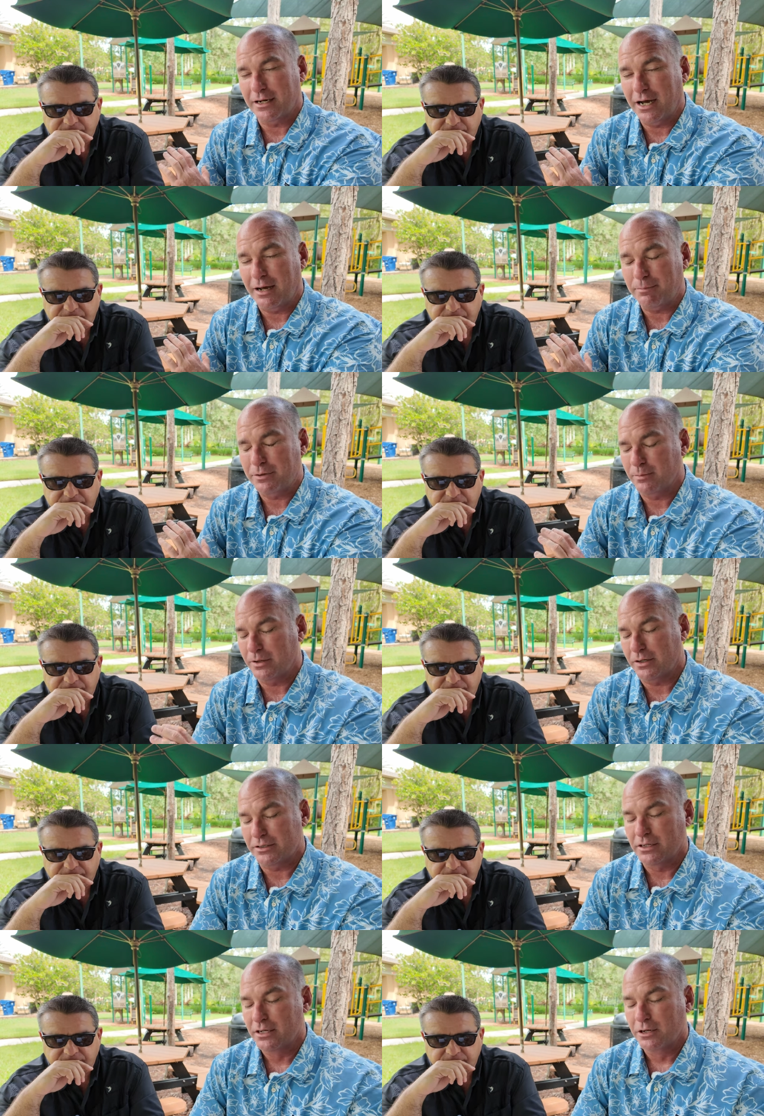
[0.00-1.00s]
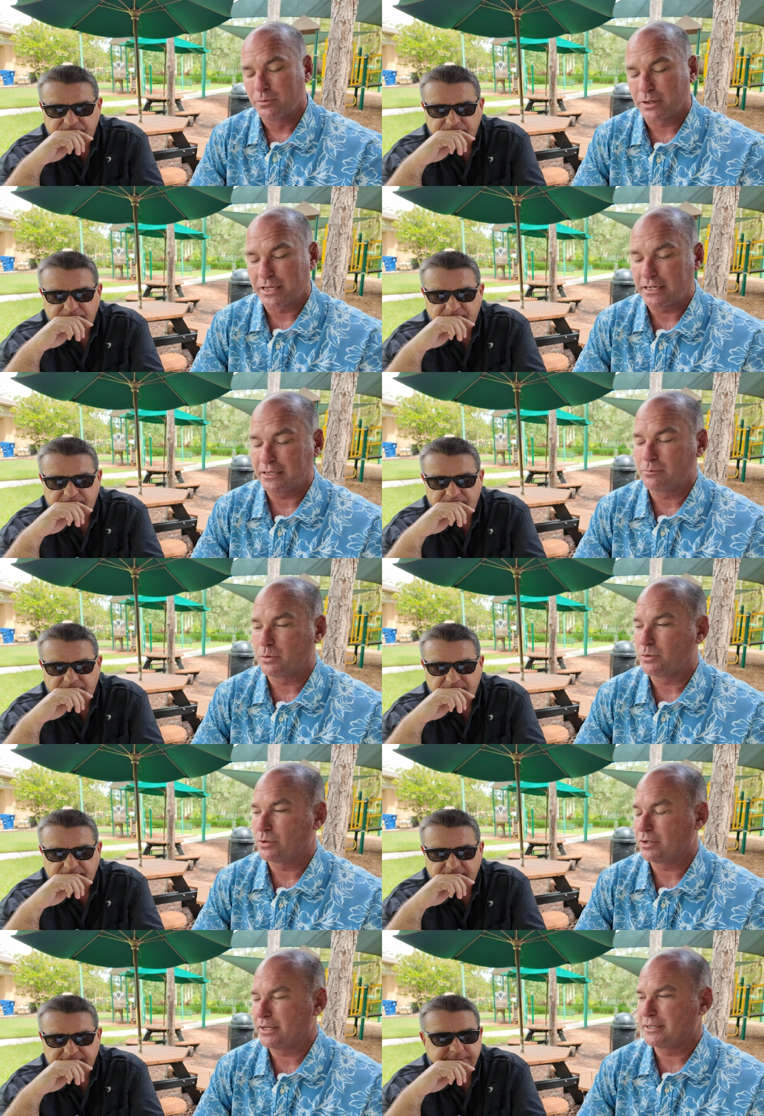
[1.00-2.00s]
Speaker 1: and up communities, we're getting
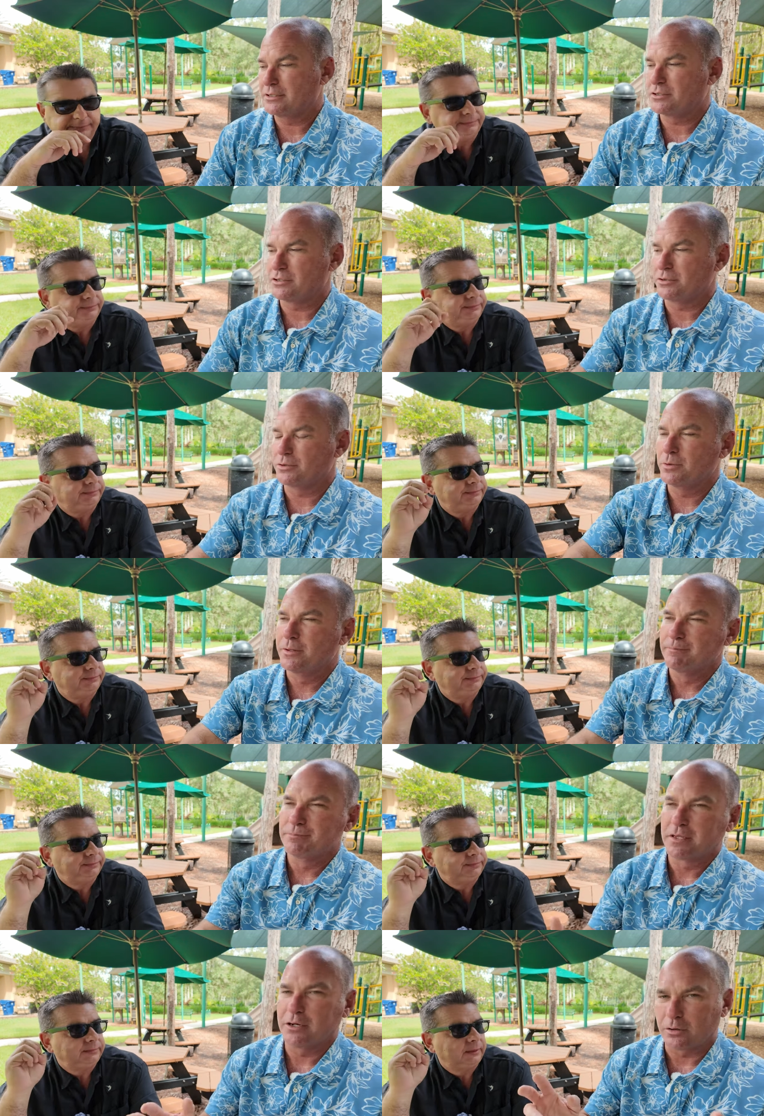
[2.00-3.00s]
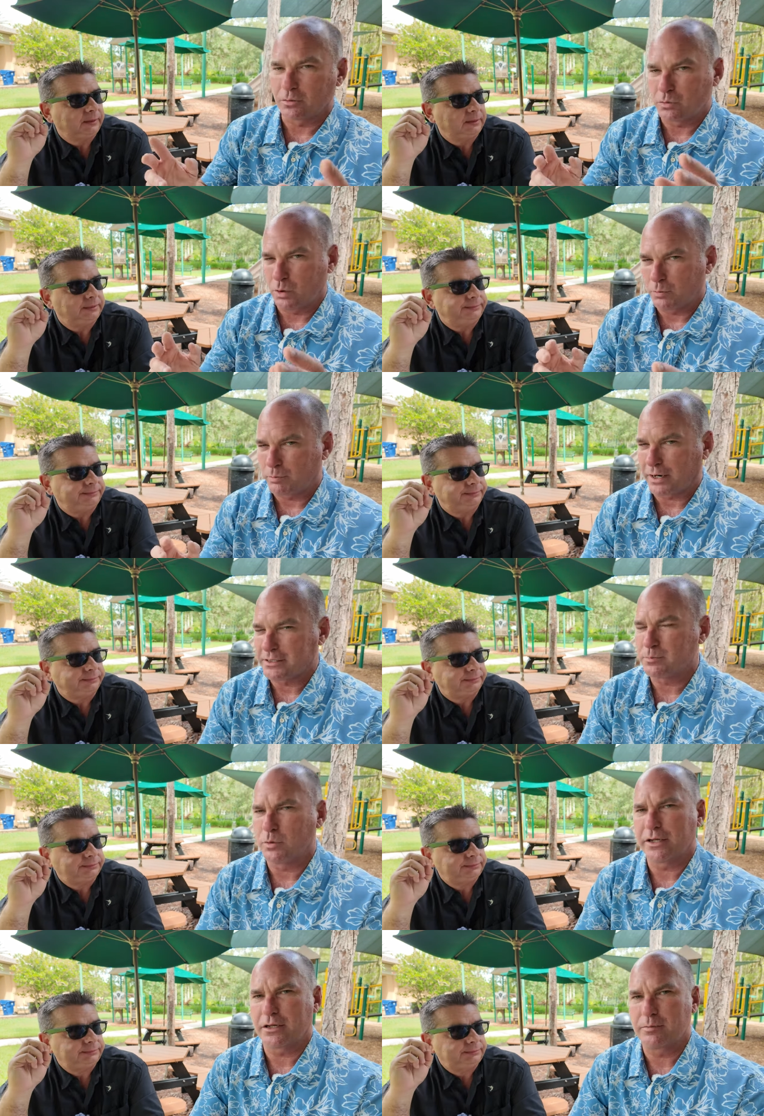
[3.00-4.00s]
more into, you know, quote price
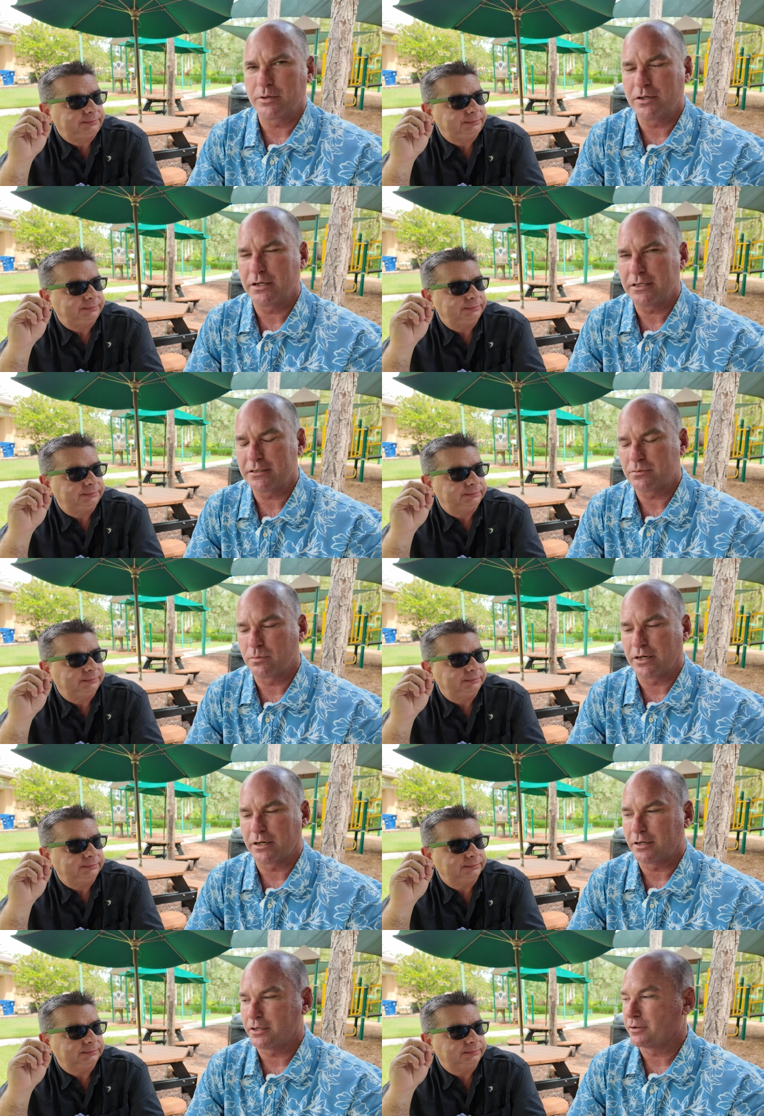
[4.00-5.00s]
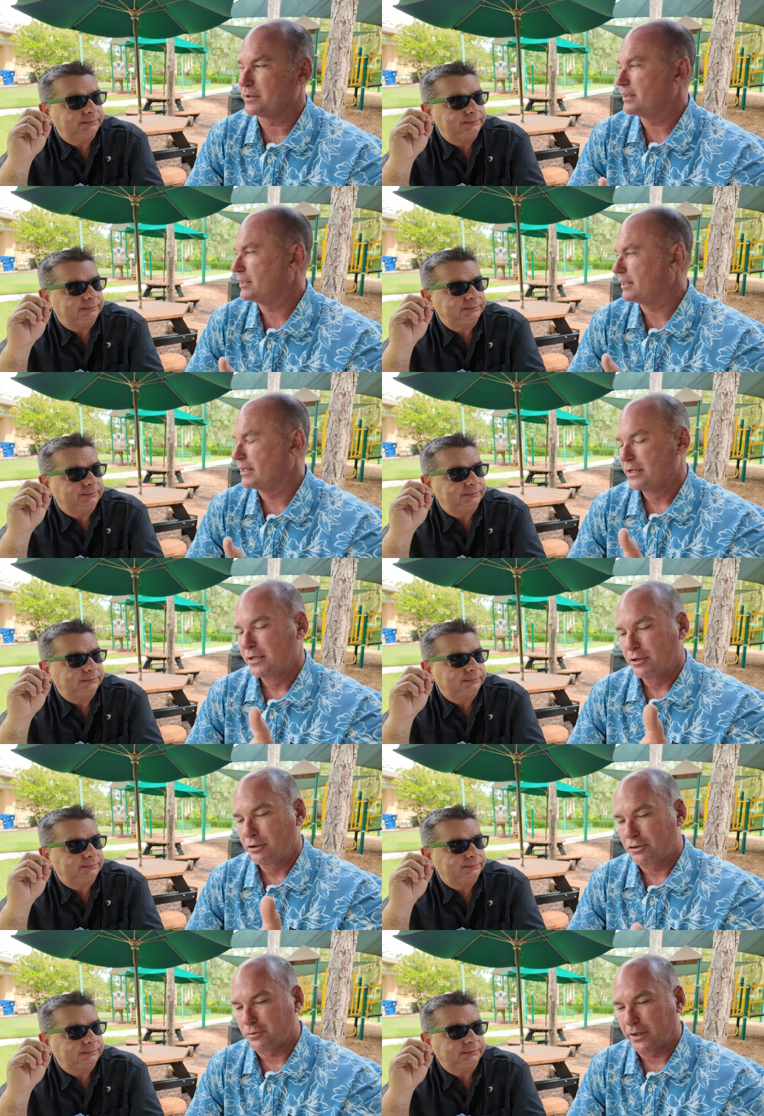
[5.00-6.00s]
point communities where you're in the
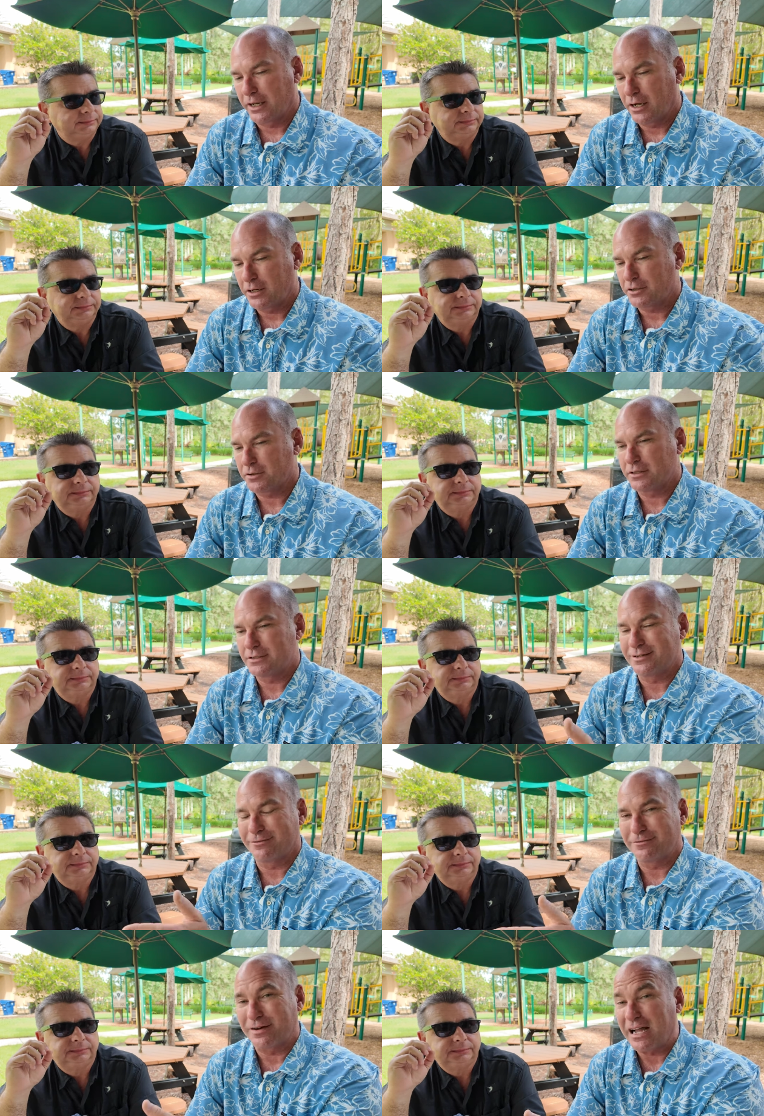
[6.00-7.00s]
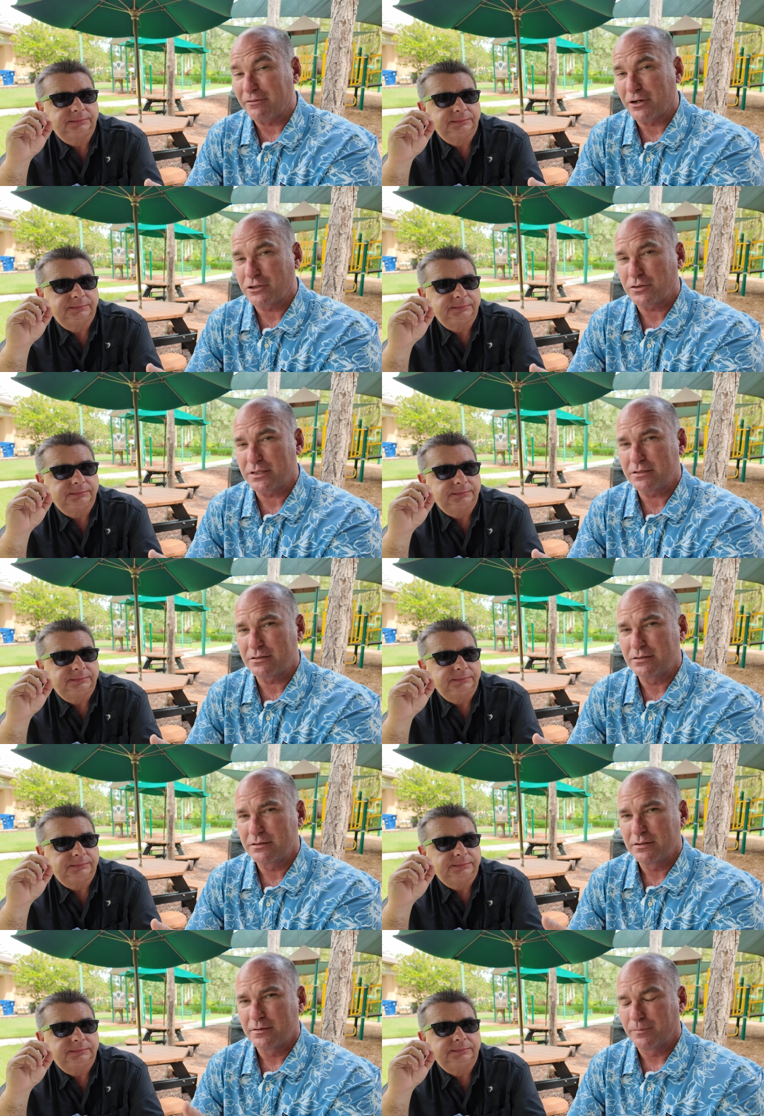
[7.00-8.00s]
300s to 500s,
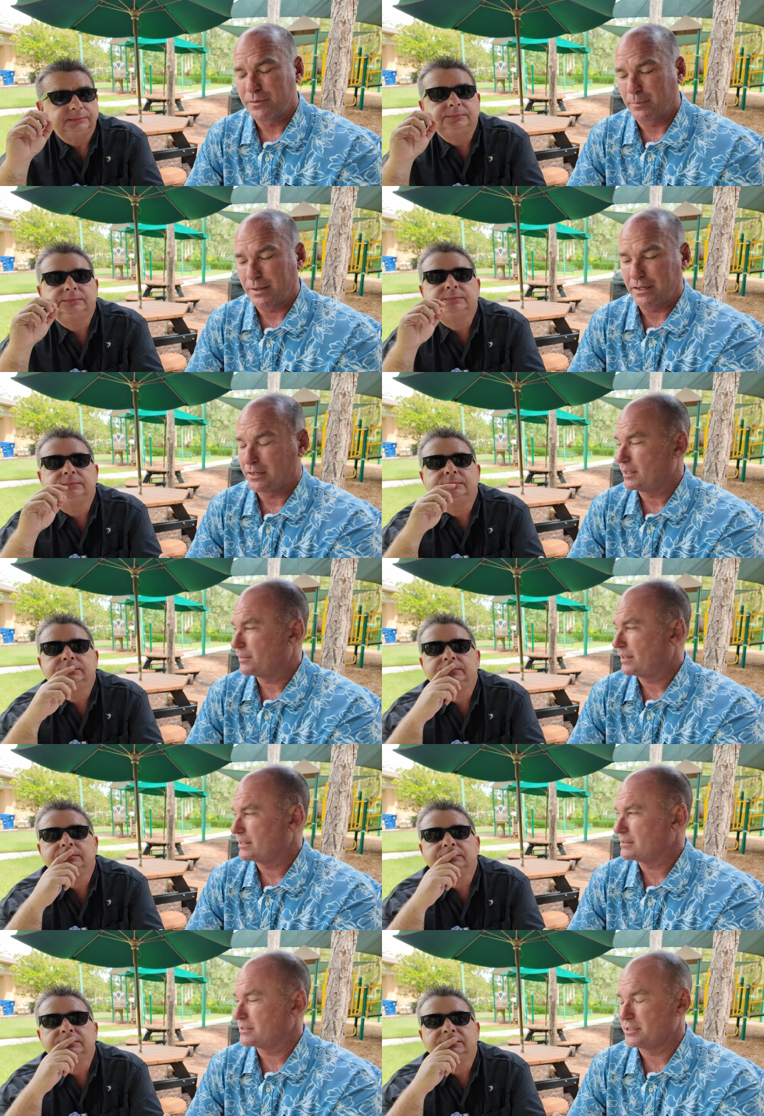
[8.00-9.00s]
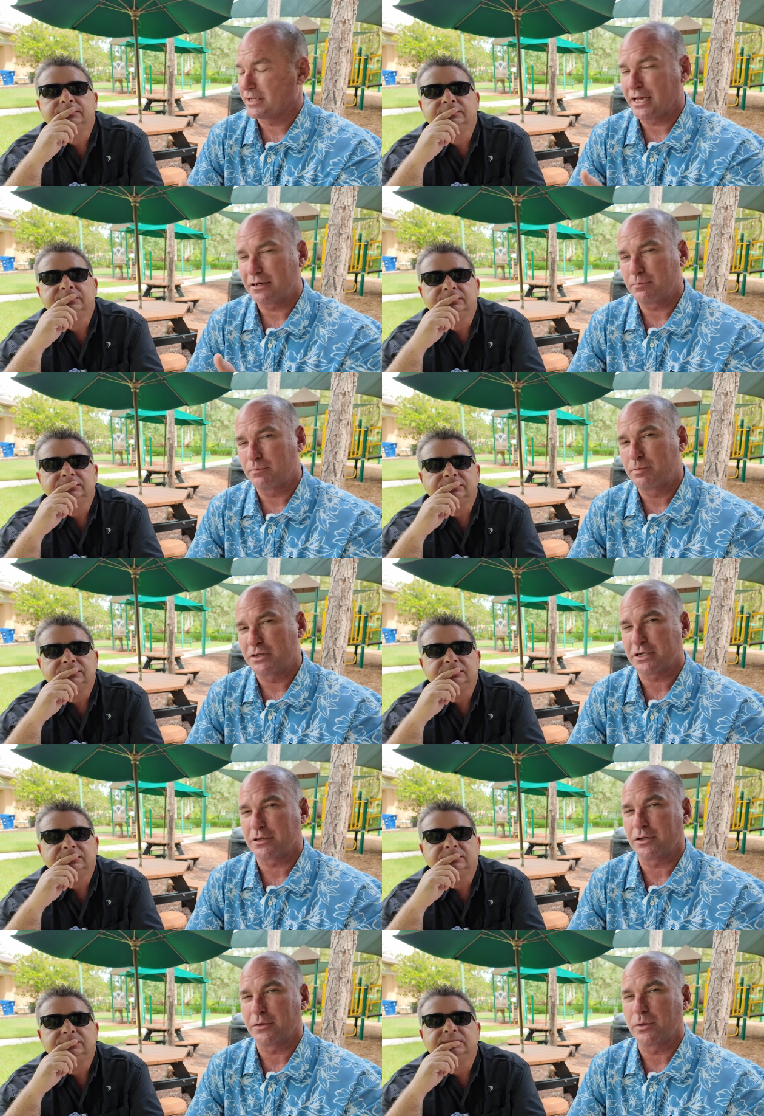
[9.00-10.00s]
depending on things that you get,
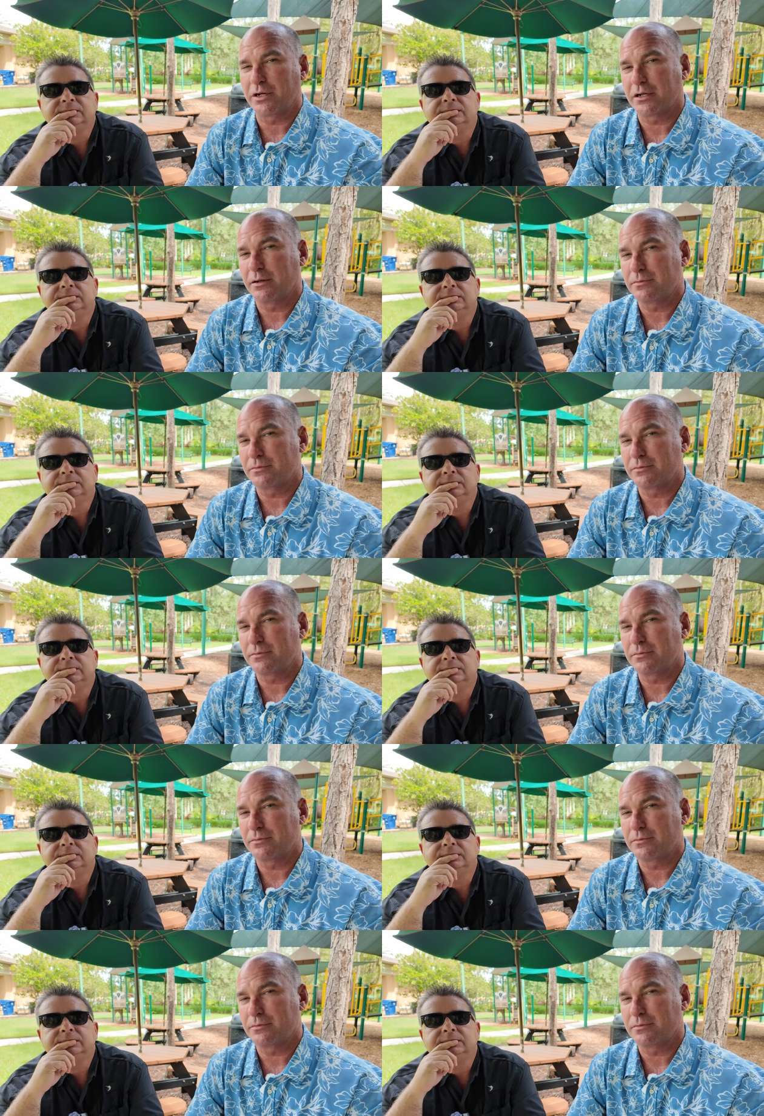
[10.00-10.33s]
particularly when it